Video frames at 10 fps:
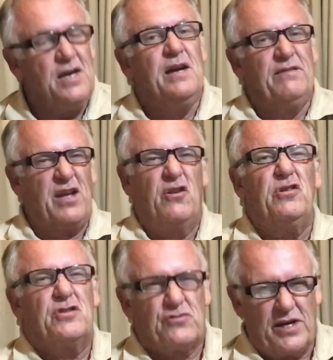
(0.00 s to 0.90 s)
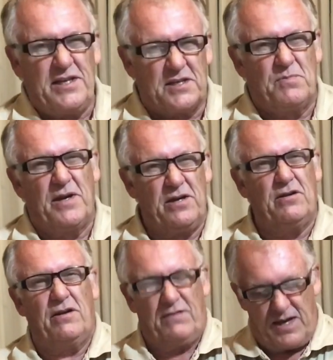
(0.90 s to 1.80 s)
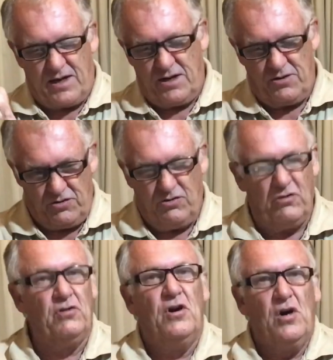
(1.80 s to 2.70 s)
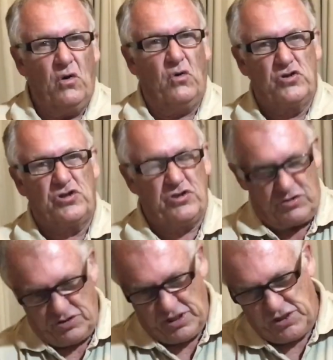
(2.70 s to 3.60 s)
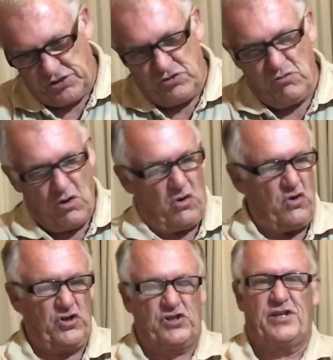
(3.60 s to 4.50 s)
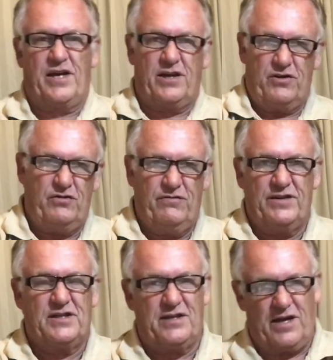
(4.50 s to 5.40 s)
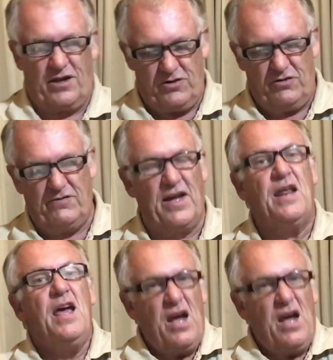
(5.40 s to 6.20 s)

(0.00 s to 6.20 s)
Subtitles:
They're good tradesmen, you know, they can do shoe a horse, they can do this, they can do that.